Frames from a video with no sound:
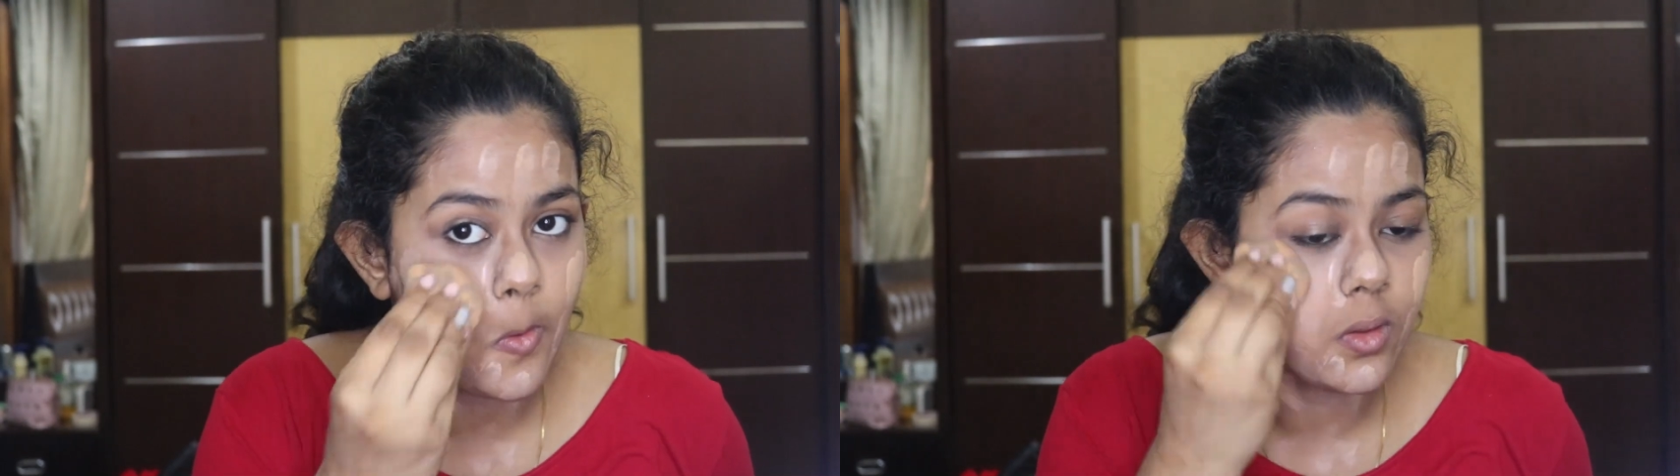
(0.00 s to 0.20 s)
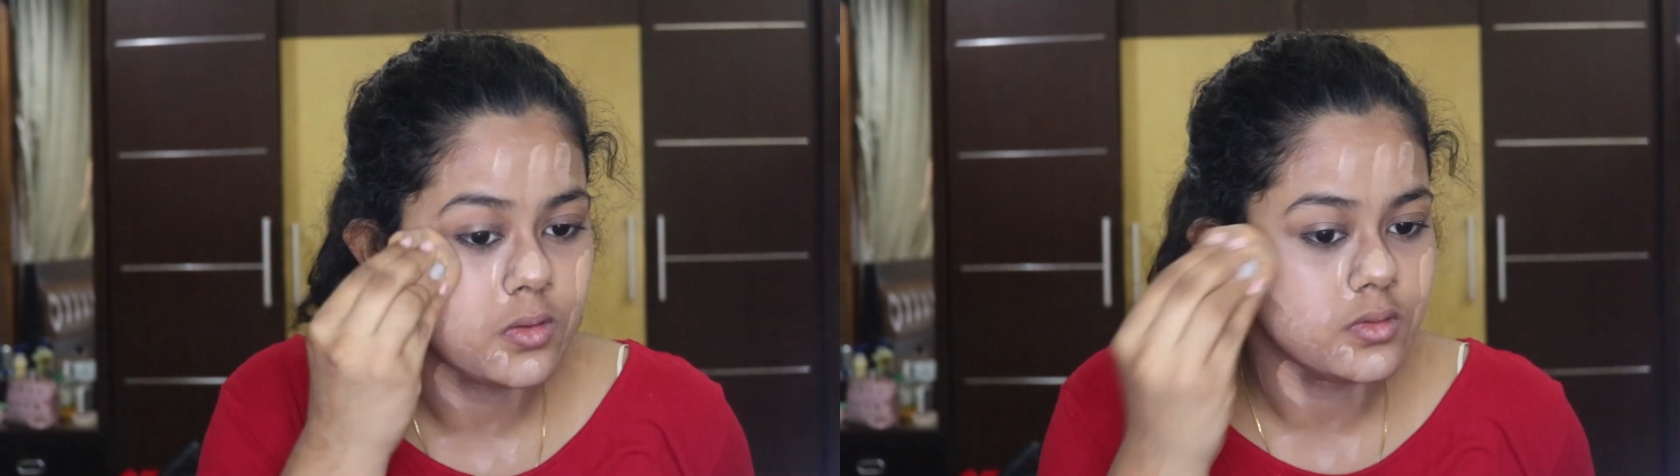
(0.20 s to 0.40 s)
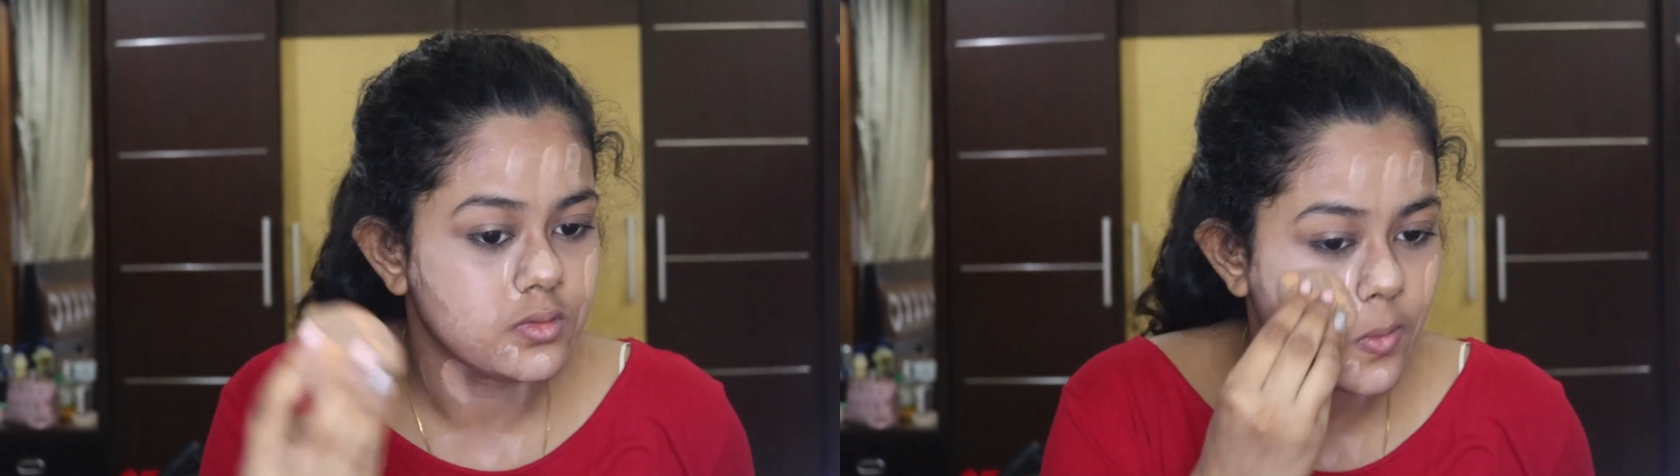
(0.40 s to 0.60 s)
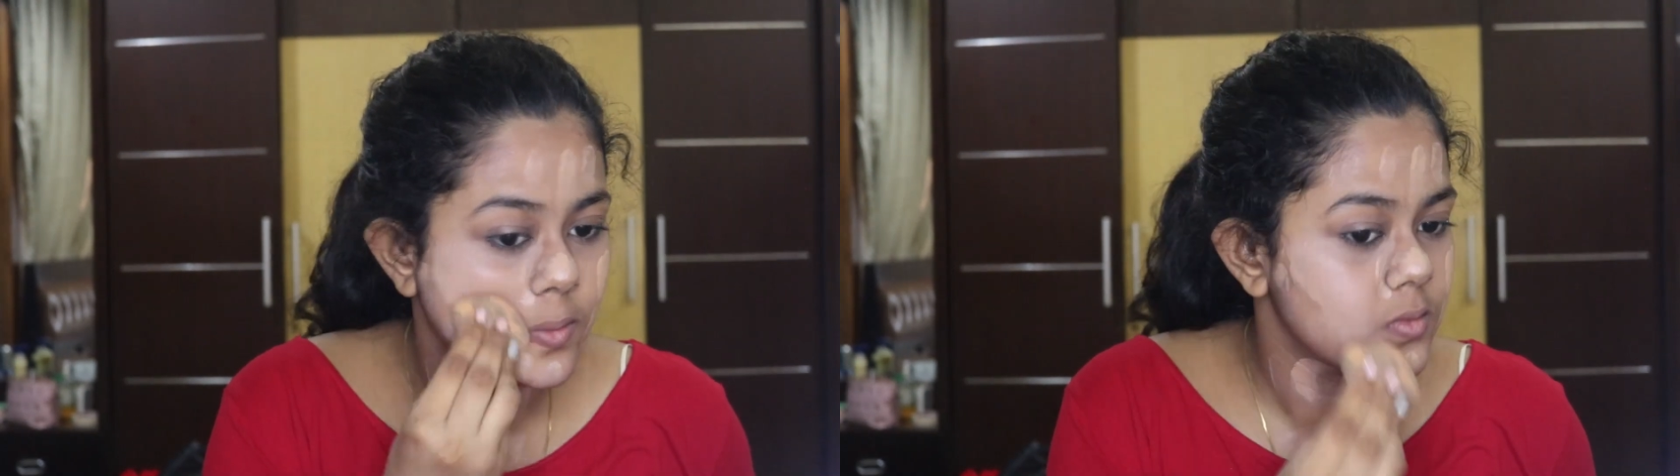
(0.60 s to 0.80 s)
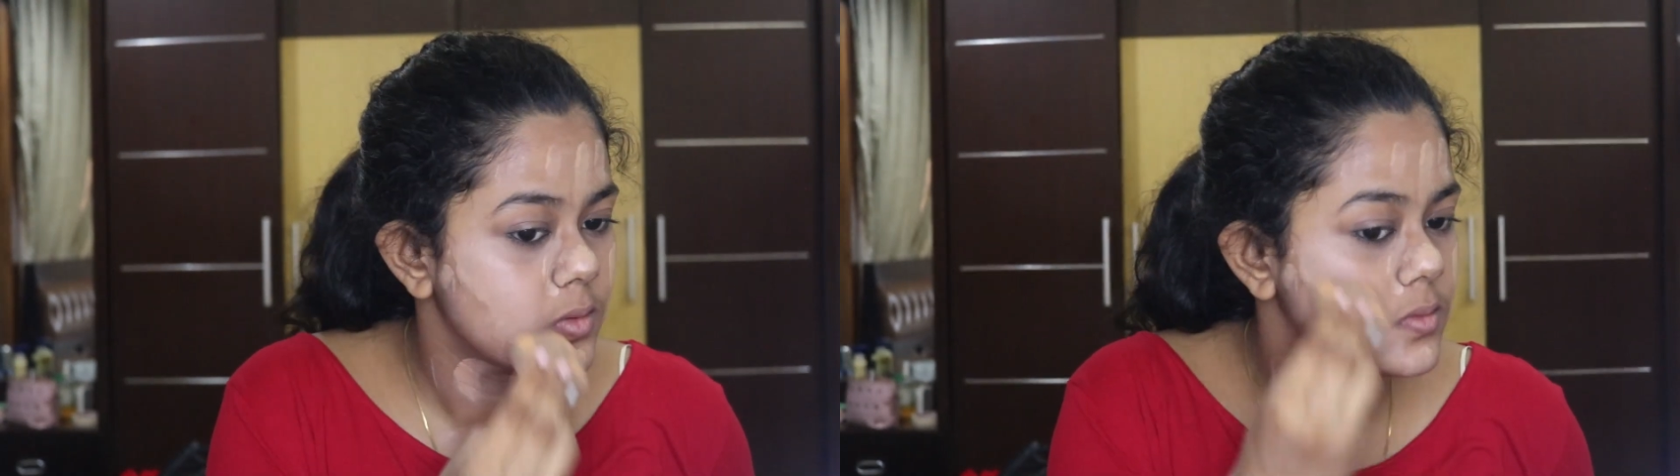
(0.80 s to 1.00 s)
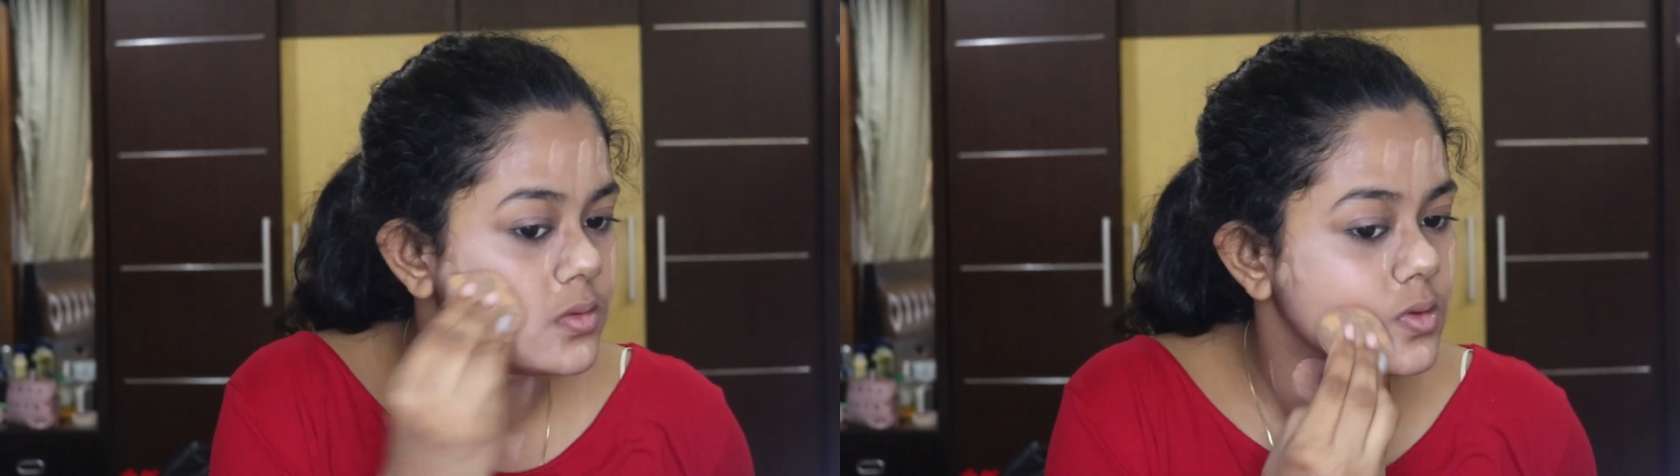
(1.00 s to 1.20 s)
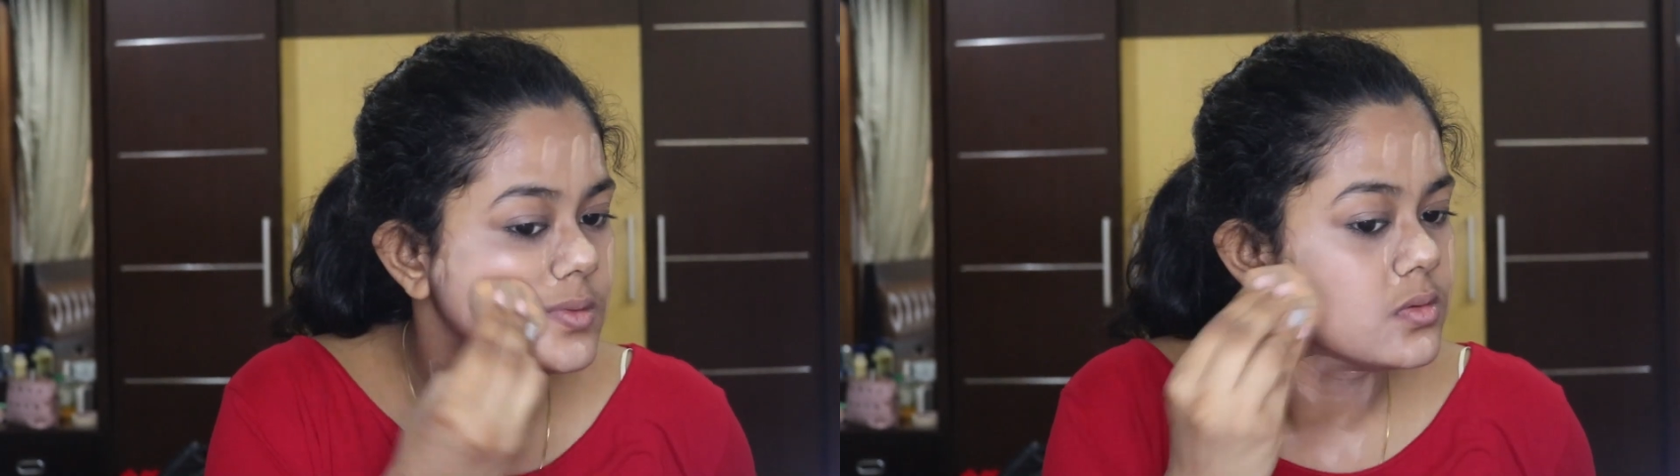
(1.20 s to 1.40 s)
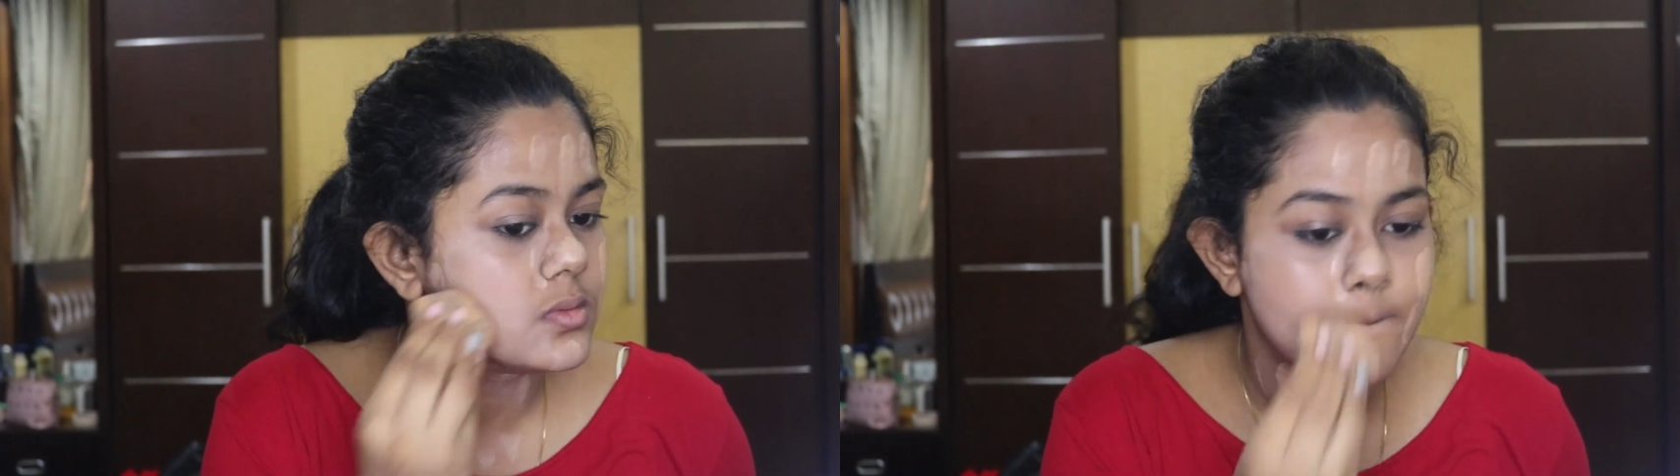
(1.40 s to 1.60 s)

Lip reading: you don't forget your neck,